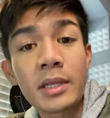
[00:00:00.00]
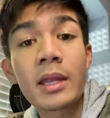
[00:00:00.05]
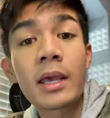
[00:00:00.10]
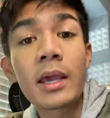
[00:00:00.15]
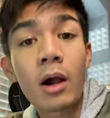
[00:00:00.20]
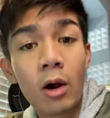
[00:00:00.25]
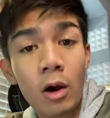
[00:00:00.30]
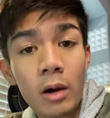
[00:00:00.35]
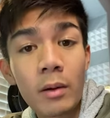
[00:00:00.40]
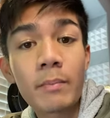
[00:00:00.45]
and
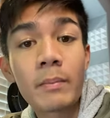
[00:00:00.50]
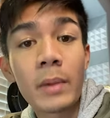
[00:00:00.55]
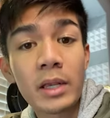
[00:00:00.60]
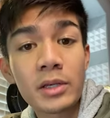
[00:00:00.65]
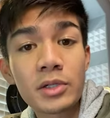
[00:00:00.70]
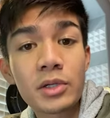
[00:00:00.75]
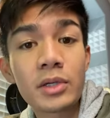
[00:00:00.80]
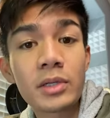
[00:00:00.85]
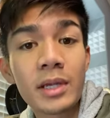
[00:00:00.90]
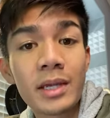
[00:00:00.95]
they are
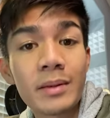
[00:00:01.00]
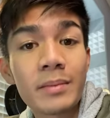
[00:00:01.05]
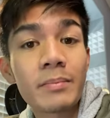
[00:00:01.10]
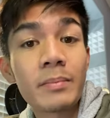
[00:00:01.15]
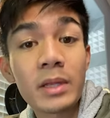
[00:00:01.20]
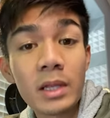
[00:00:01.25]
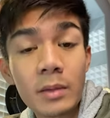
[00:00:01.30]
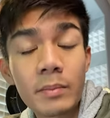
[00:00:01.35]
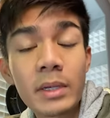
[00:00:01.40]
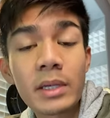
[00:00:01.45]
mentioned in
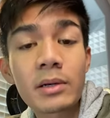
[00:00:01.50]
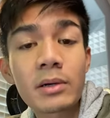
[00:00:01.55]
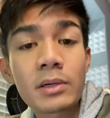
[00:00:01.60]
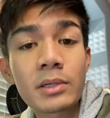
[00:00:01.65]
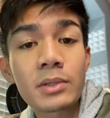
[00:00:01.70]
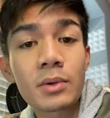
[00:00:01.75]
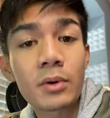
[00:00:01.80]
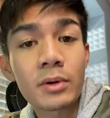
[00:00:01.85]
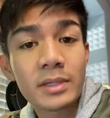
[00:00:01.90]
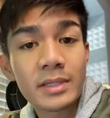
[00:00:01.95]

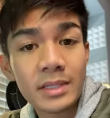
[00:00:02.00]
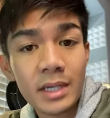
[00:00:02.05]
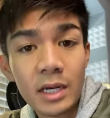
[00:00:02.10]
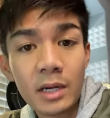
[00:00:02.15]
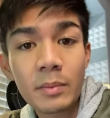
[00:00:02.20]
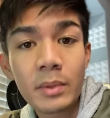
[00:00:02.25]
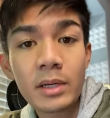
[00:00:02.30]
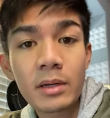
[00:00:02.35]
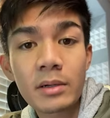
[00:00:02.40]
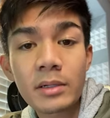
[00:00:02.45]
millimeters or
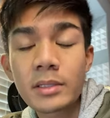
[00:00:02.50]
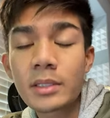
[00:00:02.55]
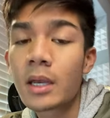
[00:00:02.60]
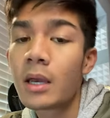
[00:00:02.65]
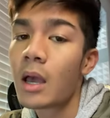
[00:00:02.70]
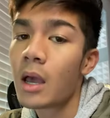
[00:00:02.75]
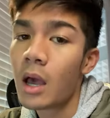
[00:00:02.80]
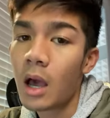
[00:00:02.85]
centimeters,